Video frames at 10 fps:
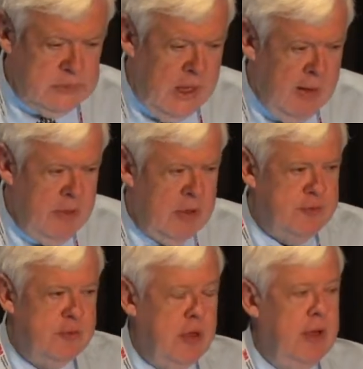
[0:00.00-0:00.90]
I'm going to
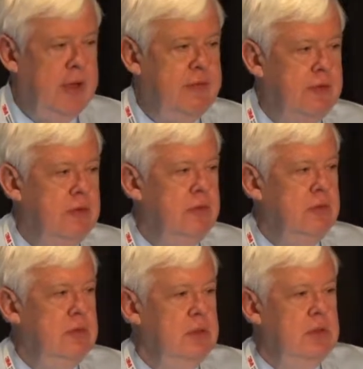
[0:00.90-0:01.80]
try
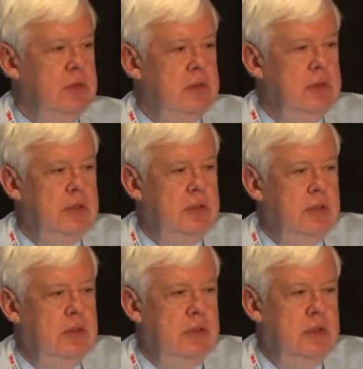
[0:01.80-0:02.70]
to
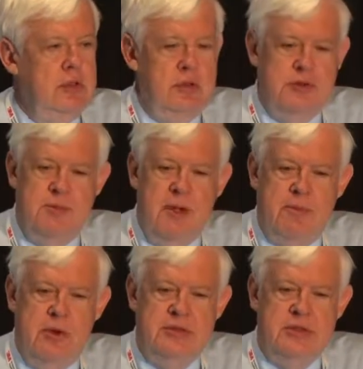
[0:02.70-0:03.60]
use my
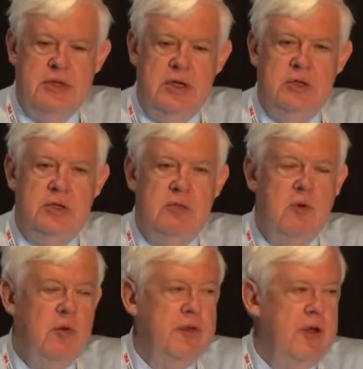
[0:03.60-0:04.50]
presentation
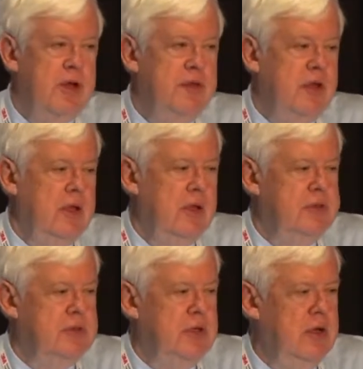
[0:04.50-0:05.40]
more than anything
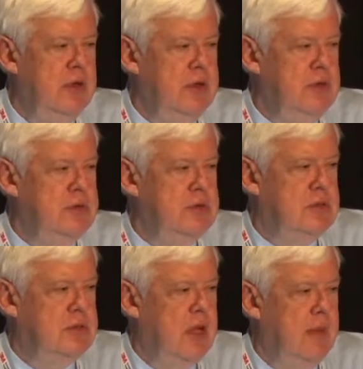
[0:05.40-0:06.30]
else to introduce
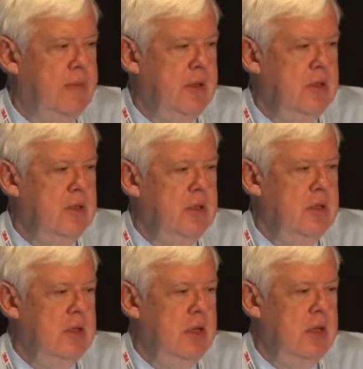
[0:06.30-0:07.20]
the topic
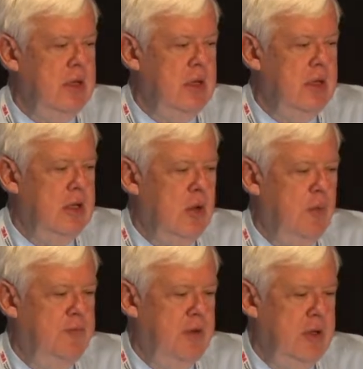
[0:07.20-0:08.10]
and, and
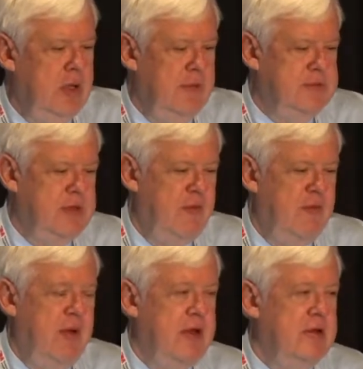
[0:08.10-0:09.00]
hopefully give some
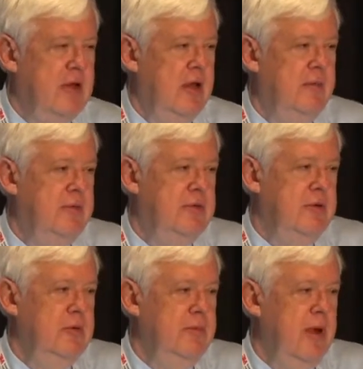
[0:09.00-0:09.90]
of my time
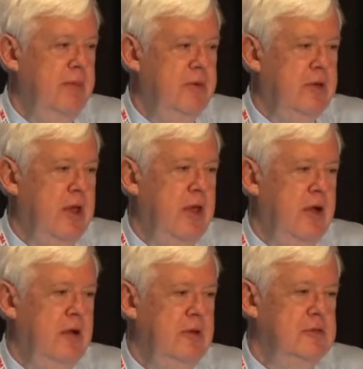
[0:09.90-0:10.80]
to Bob
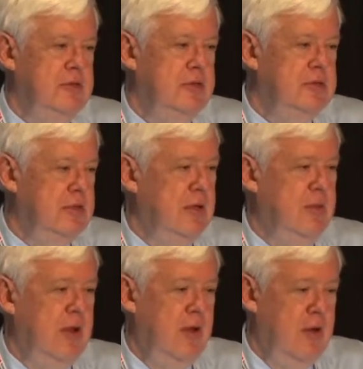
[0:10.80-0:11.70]
Buchanan, who's
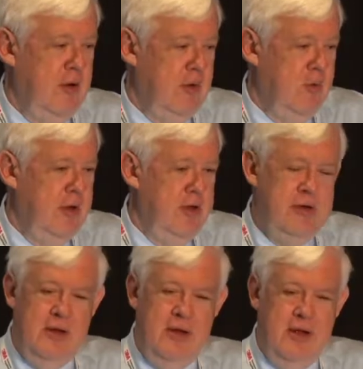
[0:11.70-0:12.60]
considerably longer
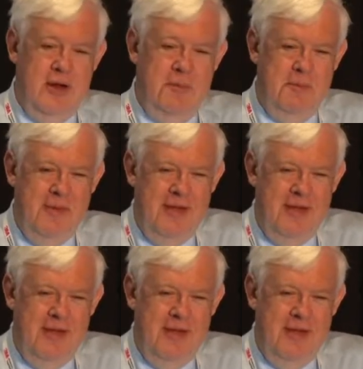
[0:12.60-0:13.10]
winded than I am.